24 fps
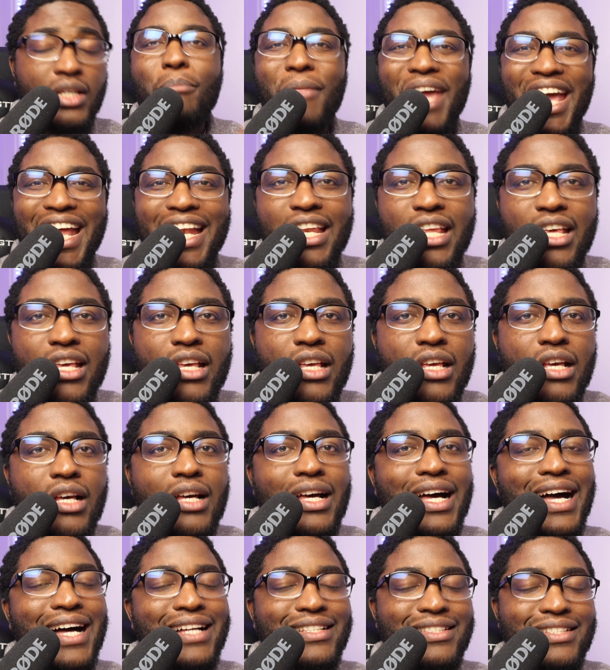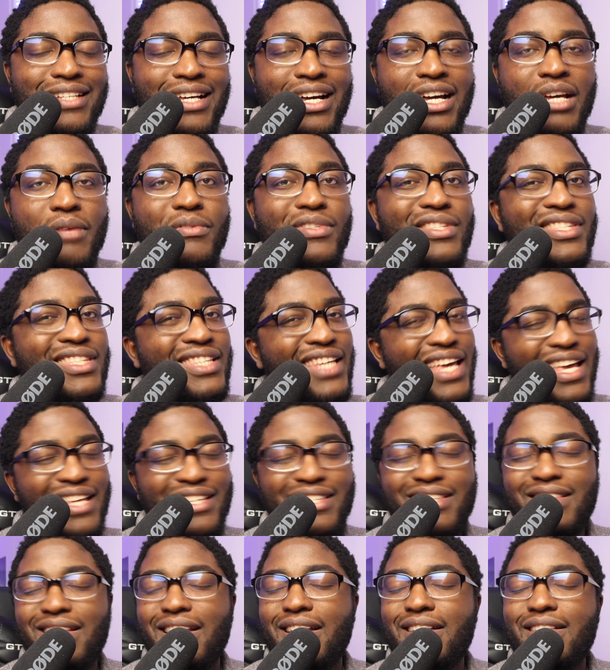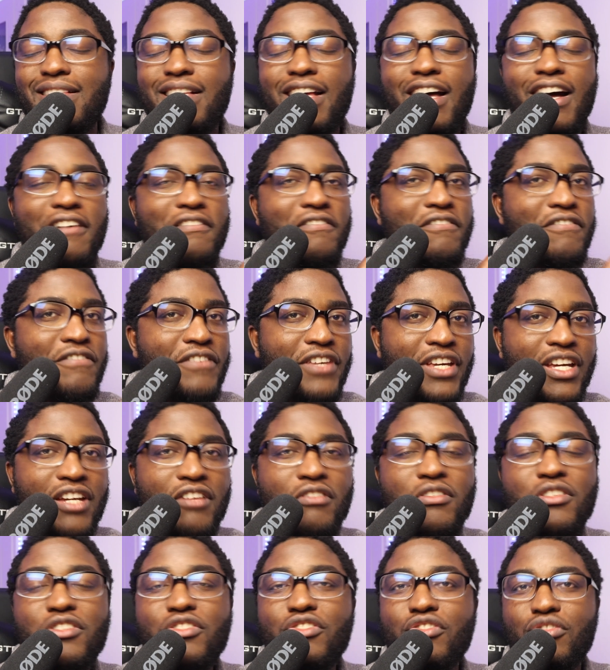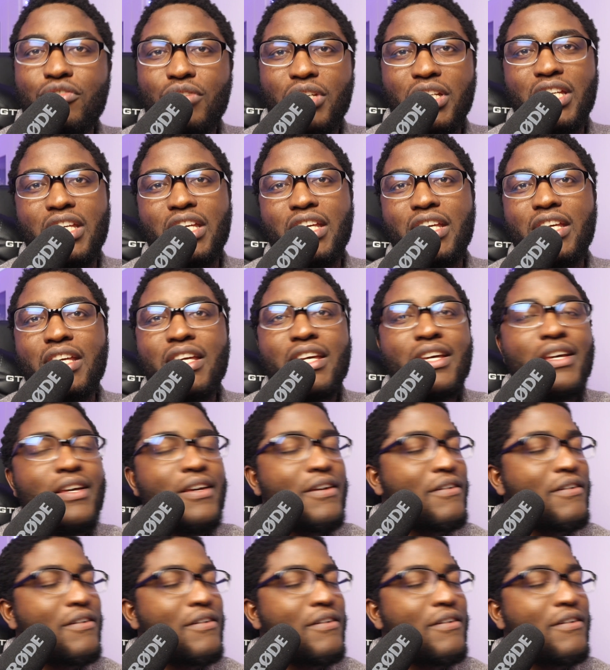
Many at times, testnets are very tricky,